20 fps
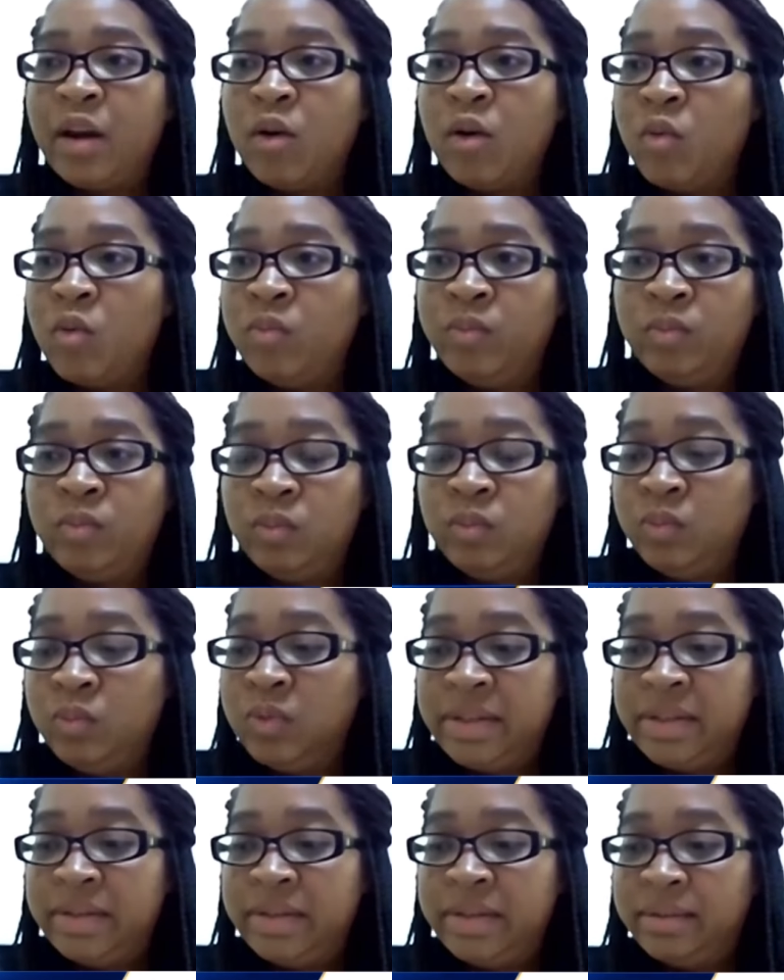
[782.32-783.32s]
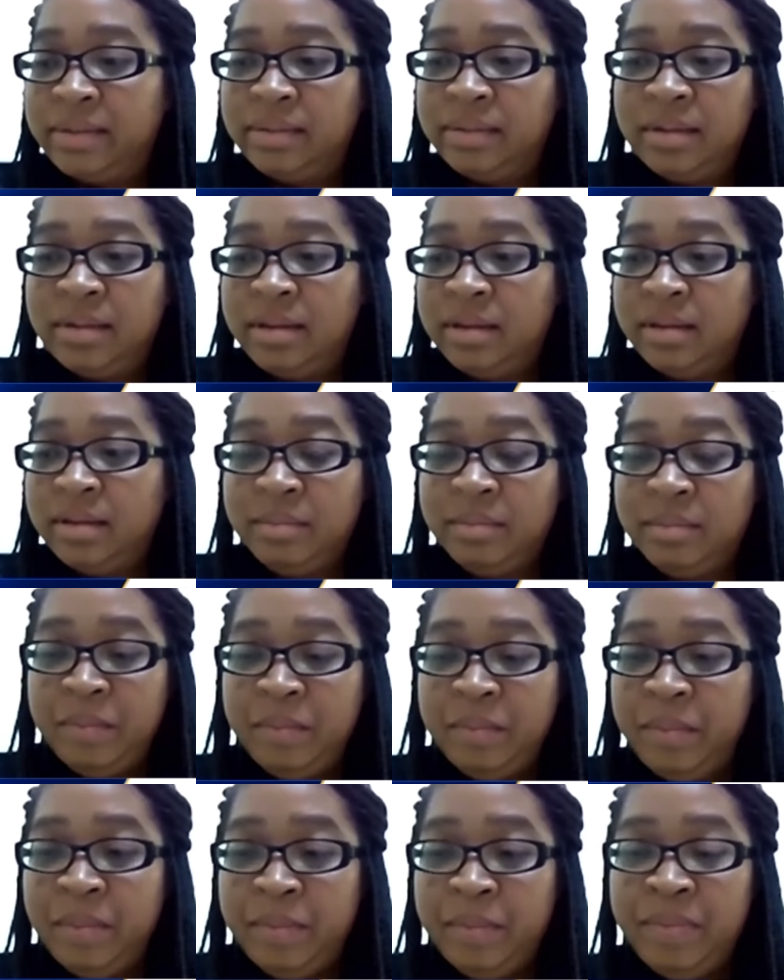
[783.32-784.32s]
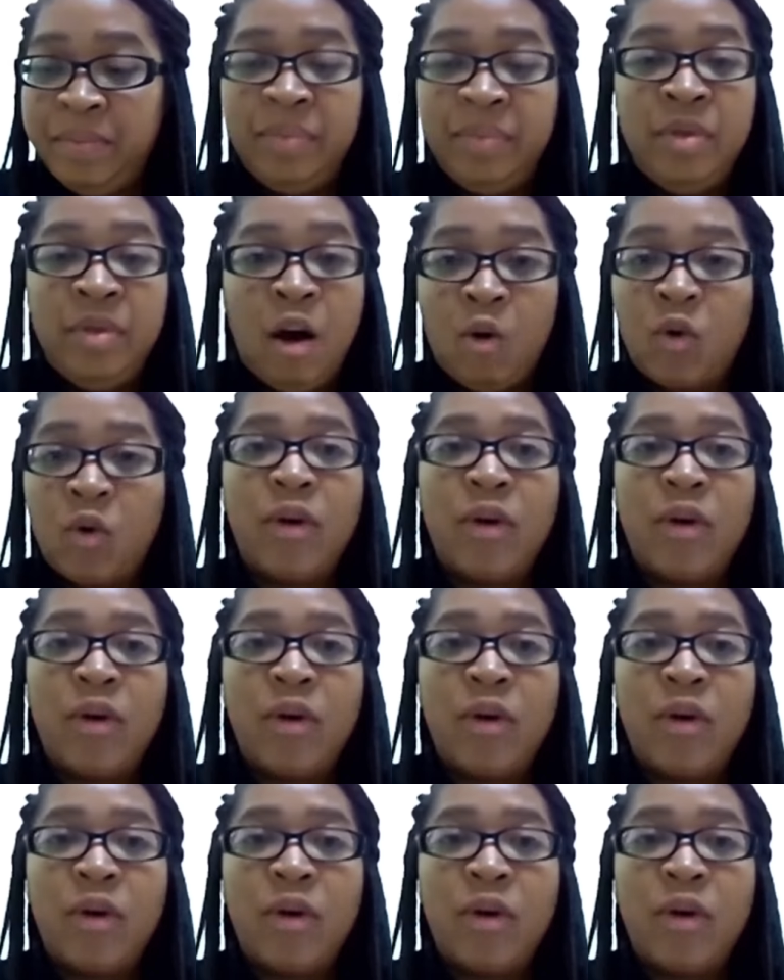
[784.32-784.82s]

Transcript: There was no